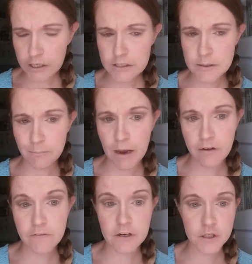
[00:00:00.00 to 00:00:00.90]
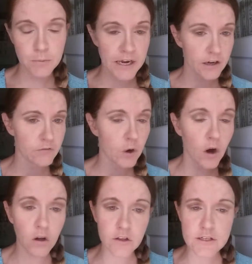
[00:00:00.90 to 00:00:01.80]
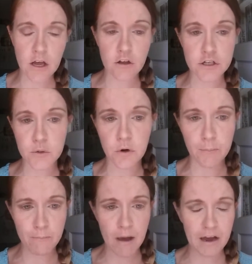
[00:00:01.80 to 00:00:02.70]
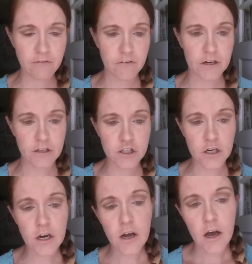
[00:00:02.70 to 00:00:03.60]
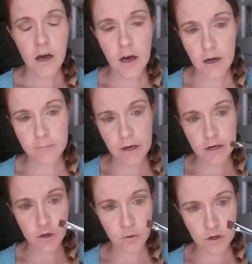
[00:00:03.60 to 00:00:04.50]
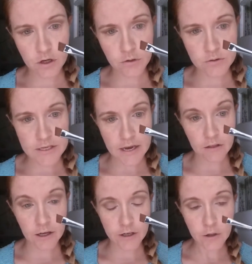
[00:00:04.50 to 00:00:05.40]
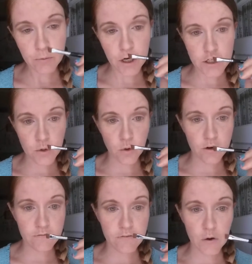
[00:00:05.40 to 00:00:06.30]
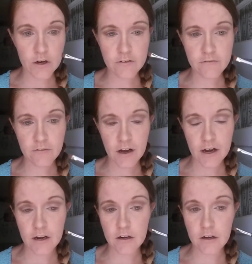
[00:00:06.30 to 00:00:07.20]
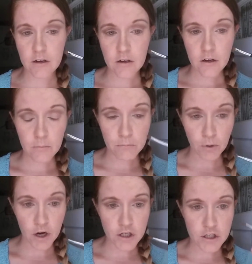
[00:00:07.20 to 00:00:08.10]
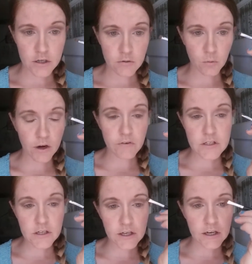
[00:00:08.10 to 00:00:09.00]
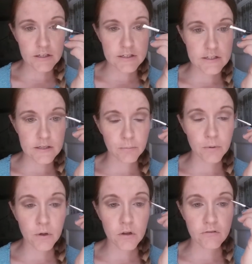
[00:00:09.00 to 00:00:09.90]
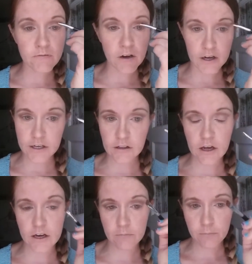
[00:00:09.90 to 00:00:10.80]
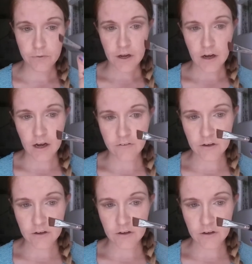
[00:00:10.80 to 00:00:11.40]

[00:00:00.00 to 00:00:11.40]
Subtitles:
It is a matte finish black. For all these colors you want a matte finish, and you can use a liner brush or a very fine brush, whatever's going to get a simple fine line.